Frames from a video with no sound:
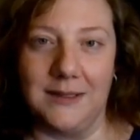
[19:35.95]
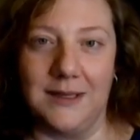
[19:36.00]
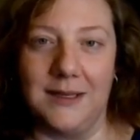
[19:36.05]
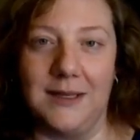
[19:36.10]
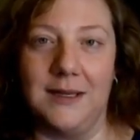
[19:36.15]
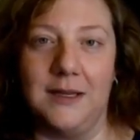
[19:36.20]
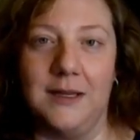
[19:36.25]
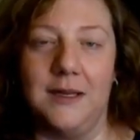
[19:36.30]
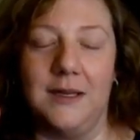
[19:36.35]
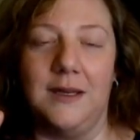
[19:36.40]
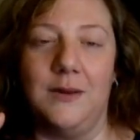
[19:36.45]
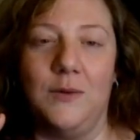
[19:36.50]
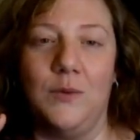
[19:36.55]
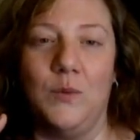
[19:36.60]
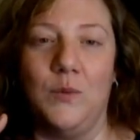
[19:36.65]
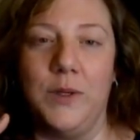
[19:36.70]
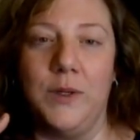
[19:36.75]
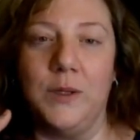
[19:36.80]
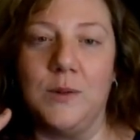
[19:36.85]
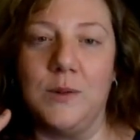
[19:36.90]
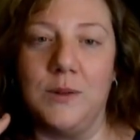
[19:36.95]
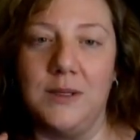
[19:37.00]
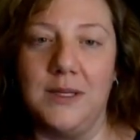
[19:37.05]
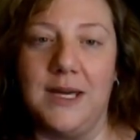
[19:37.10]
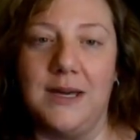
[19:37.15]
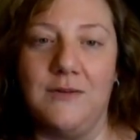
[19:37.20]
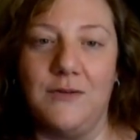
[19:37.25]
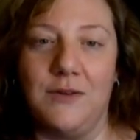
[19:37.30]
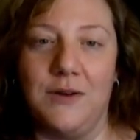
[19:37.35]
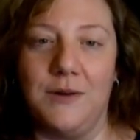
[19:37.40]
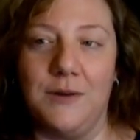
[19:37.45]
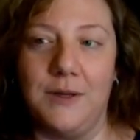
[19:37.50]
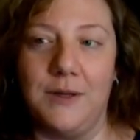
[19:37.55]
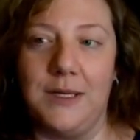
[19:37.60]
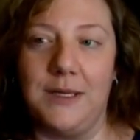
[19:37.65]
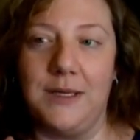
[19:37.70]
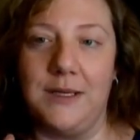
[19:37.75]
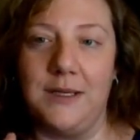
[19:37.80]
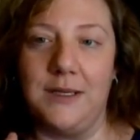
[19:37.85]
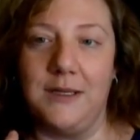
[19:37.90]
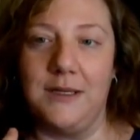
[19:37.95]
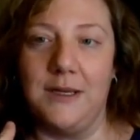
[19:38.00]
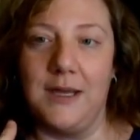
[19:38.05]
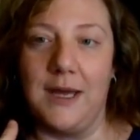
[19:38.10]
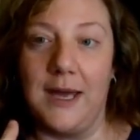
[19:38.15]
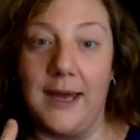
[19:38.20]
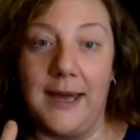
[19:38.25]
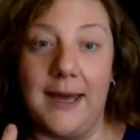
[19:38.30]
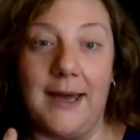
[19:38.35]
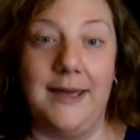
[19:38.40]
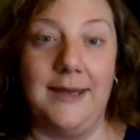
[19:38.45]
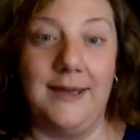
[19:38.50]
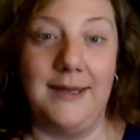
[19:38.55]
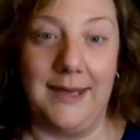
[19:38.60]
Like, we all get I